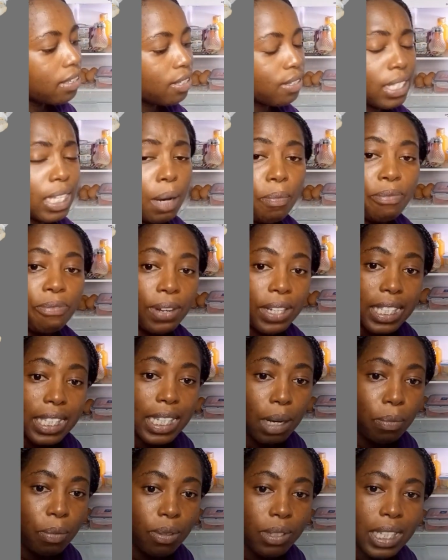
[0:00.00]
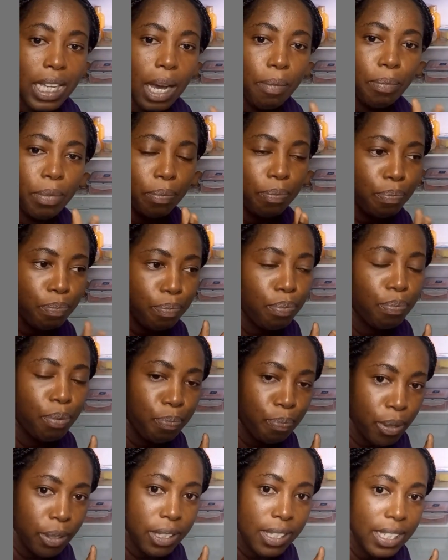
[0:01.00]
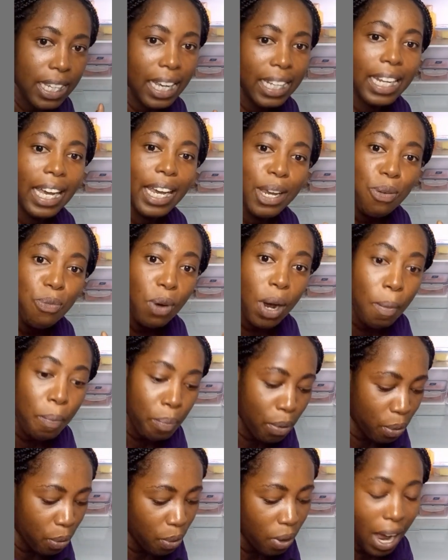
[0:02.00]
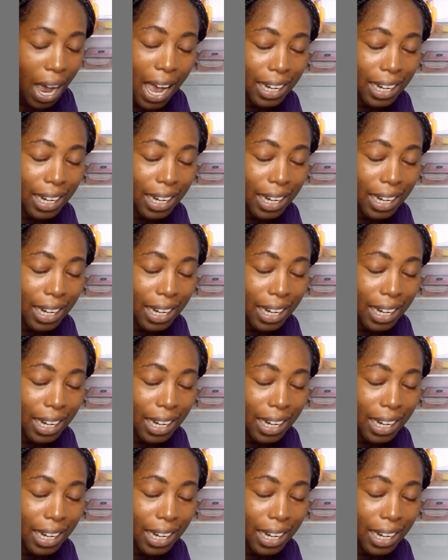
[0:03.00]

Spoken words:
So some vegetables can be put together in one bowl,